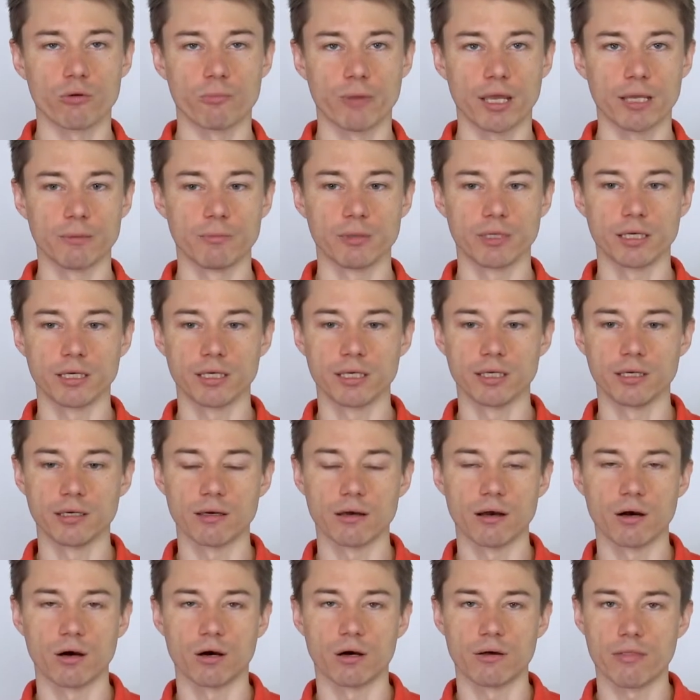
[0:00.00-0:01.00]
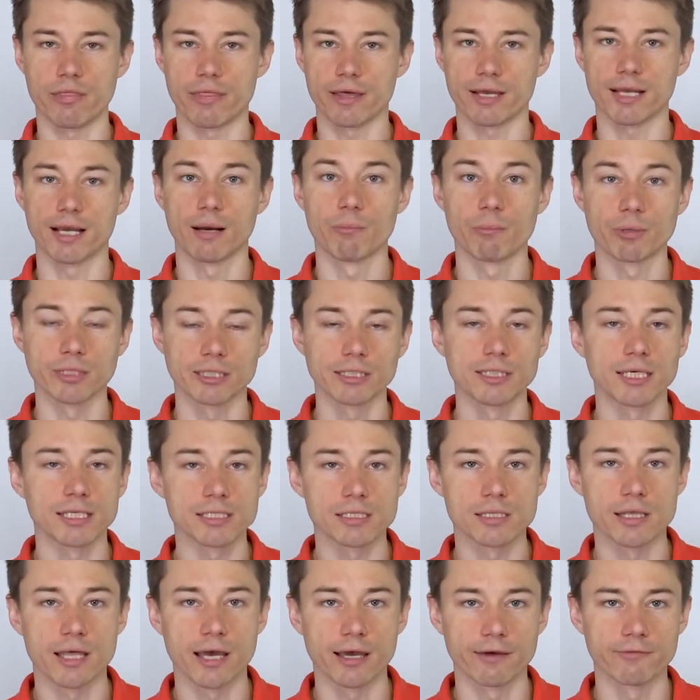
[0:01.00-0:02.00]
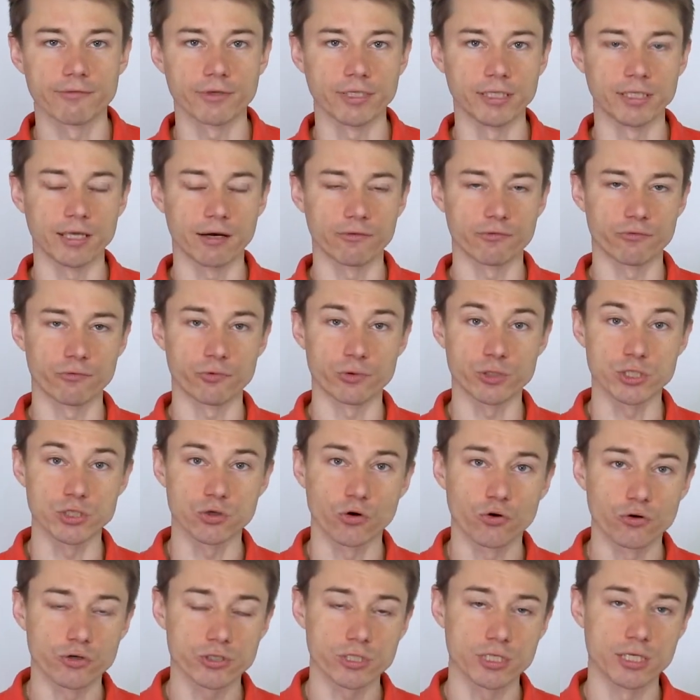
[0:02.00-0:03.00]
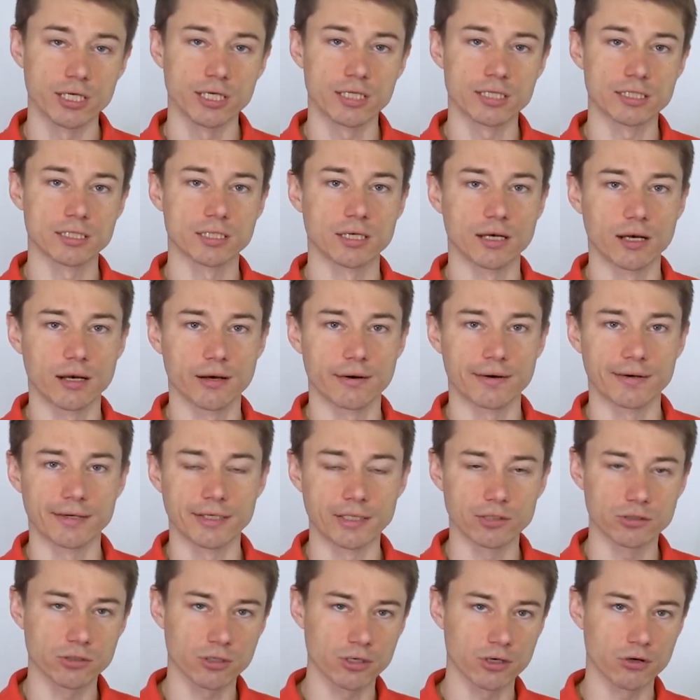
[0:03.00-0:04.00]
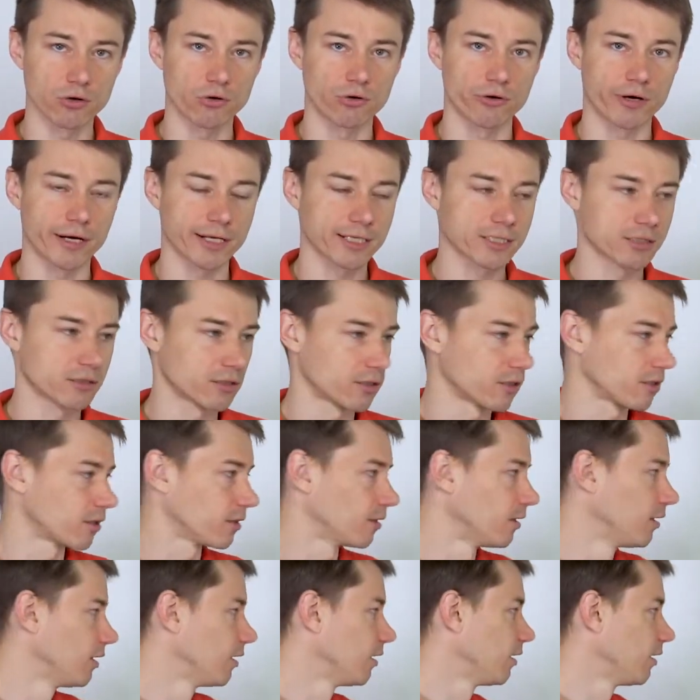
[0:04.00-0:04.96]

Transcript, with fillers: maybe uh, the company doesn't have enough resources, uh, internal or external.